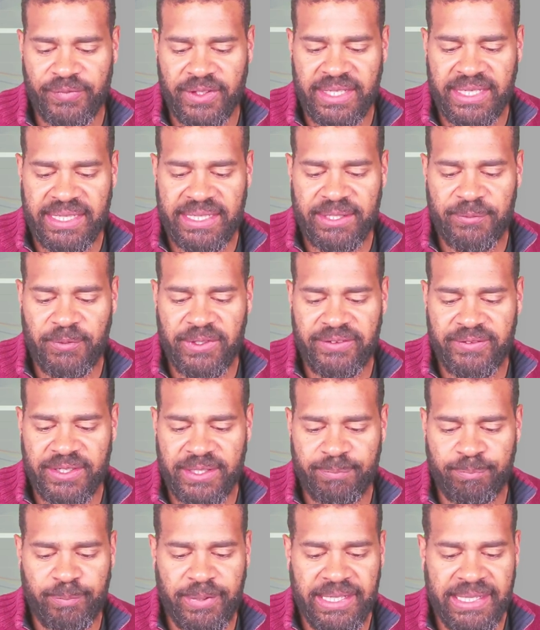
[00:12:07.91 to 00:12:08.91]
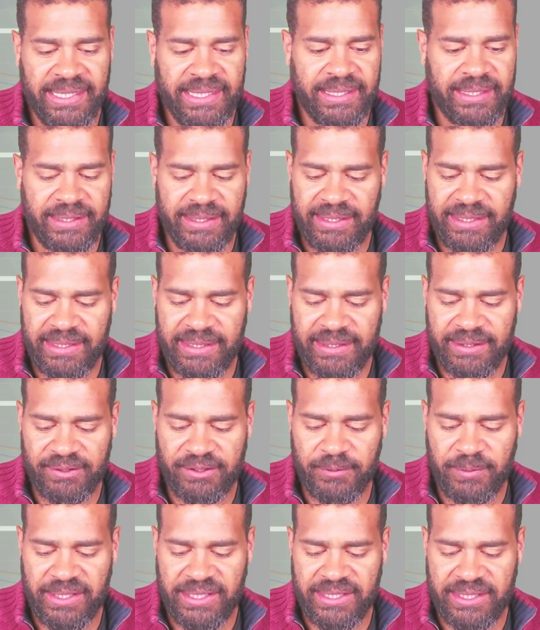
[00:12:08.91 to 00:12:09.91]
Okay, we can pick here,
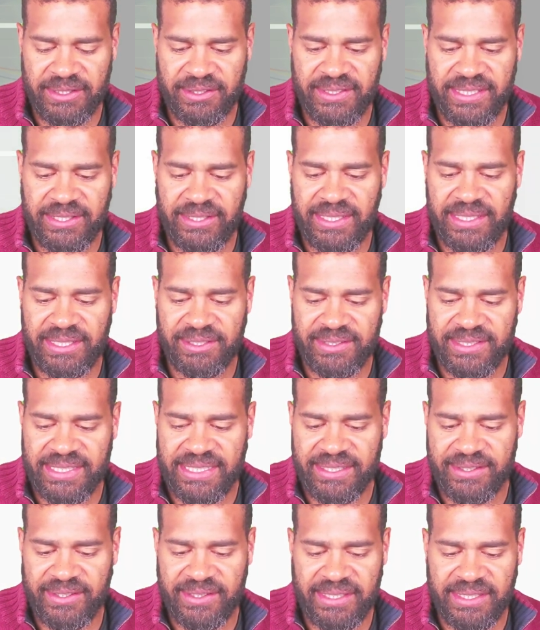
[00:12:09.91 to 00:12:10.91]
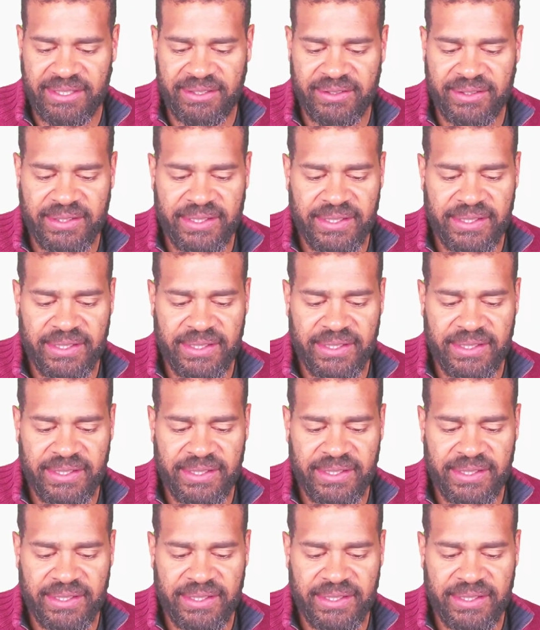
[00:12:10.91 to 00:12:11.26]
so we can say, right, let's connect to this.